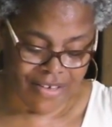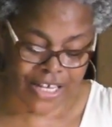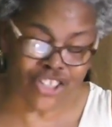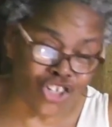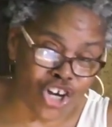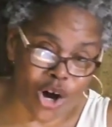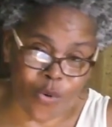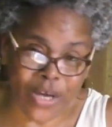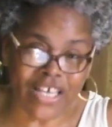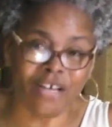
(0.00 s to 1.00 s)
it's
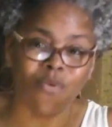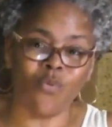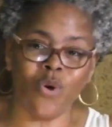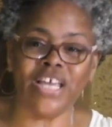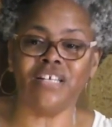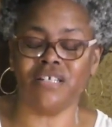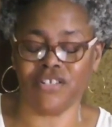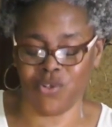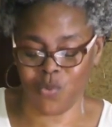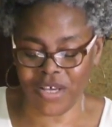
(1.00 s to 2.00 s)
knowing when to
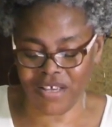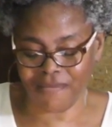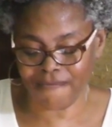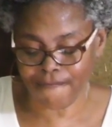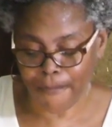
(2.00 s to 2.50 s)
swing.